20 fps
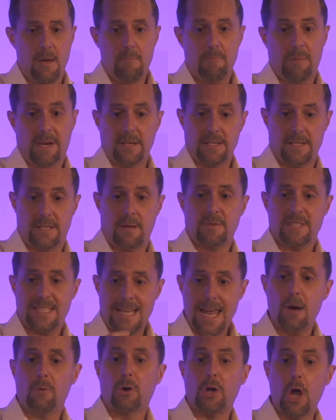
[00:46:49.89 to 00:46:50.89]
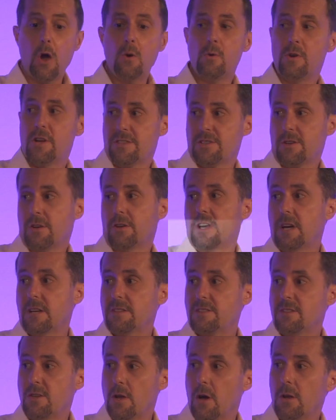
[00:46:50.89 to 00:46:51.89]
because there was now an onus on
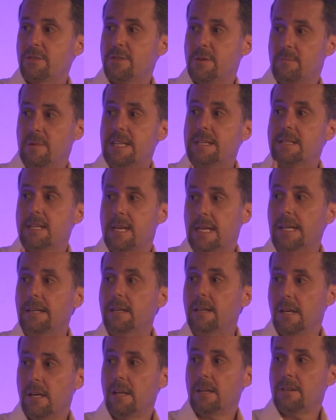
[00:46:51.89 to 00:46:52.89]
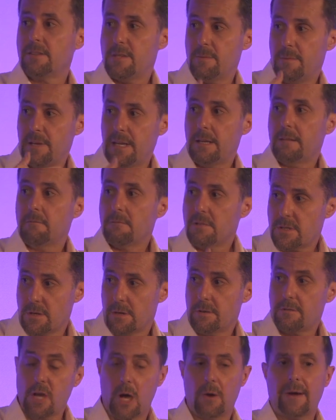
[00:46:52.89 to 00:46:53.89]
us not to be seen to be right.
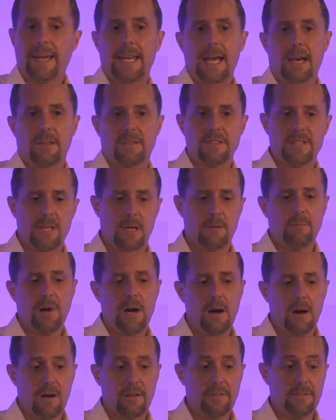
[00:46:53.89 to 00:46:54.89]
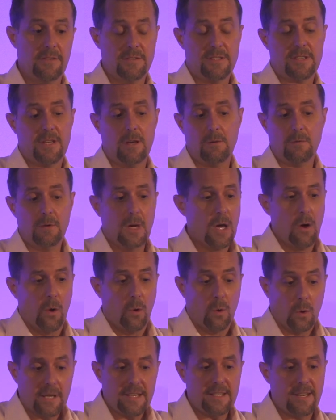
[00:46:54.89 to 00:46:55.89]
Sort of going down the same path. And so
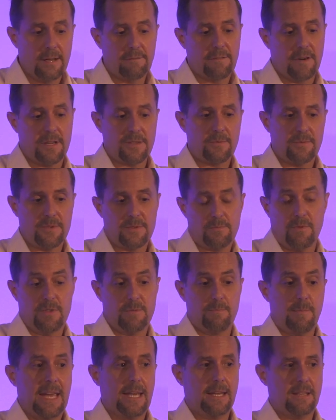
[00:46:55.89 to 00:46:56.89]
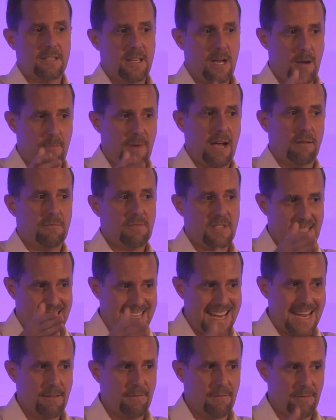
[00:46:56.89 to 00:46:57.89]
all it did for us was make us come out and
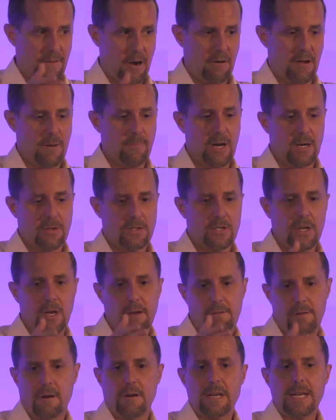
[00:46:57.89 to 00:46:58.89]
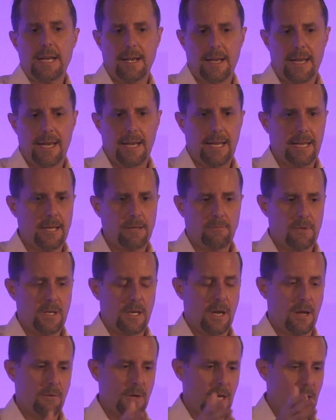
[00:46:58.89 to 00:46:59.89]
state very clearly,
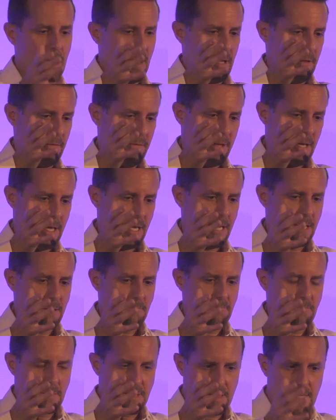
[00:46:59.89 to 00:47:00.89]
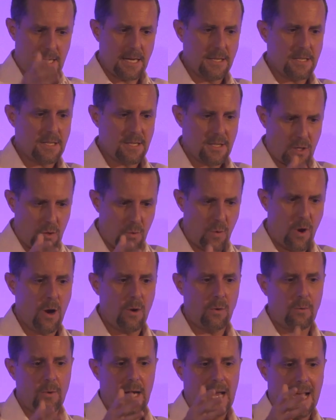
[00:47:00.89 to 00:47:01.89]
the status
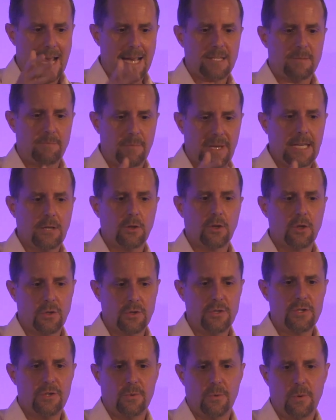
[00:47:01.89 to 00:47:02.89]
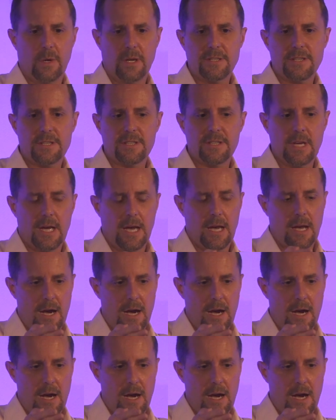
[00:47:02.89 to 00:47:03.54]
quo has been good to us.